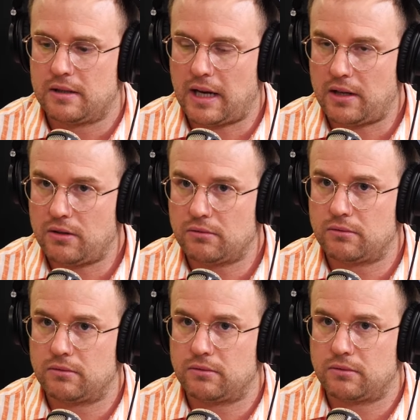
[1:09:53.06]

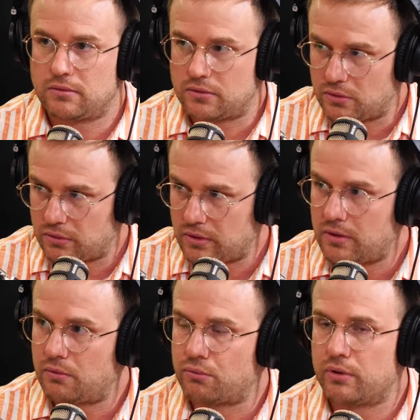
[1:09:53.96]
Daniel,
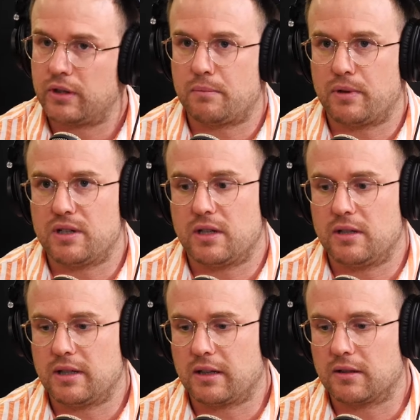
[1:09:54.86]
Jordan, really appreciate
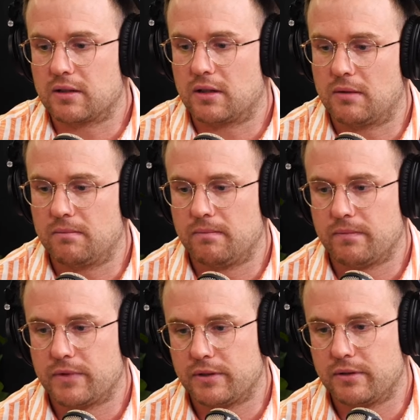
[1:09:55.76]
you taking the time
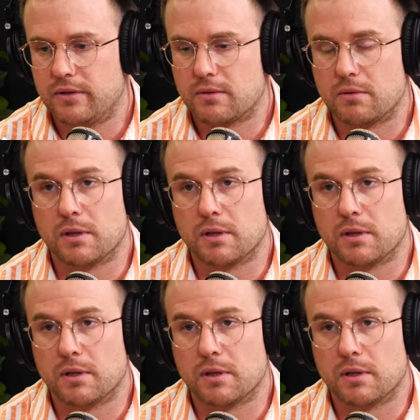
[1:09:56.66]
to do this with